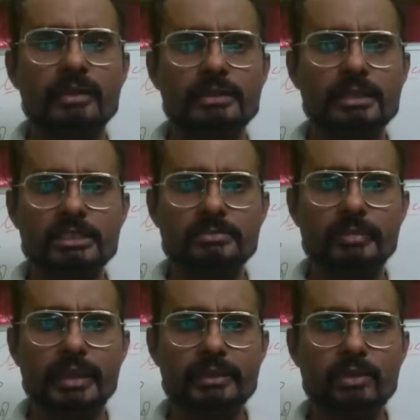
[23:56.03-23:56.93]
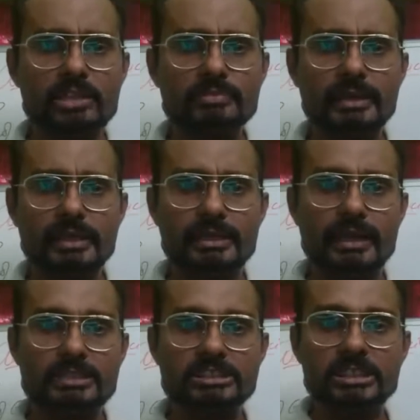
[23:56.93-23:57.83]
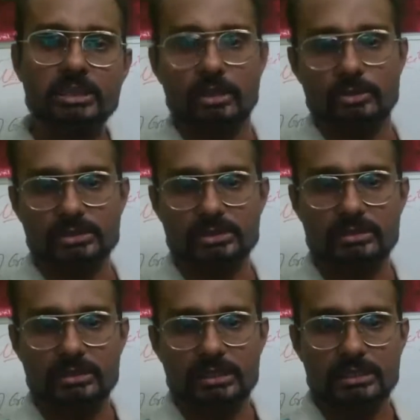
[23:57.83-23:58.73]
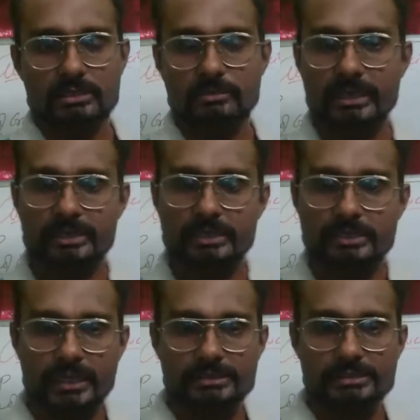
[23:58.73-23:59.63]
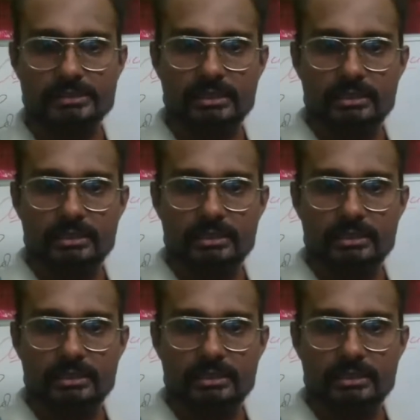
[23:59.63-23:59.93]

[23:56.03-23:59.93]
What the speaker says: It may not be gushing out, but yes,